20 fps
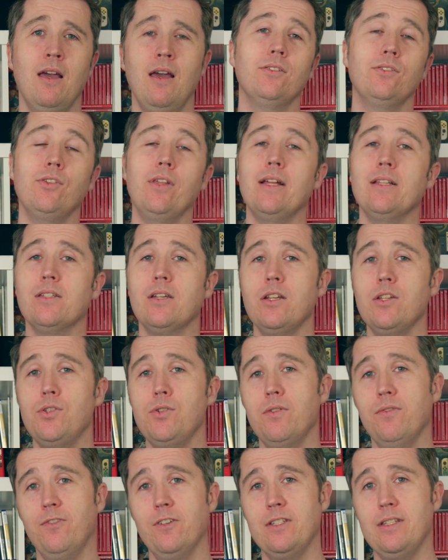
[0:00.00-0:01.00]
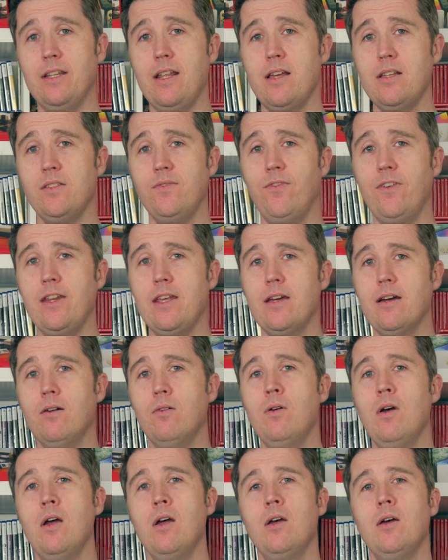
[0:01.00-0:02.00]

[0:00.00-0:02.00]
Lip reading: So that's going to do it for today's video,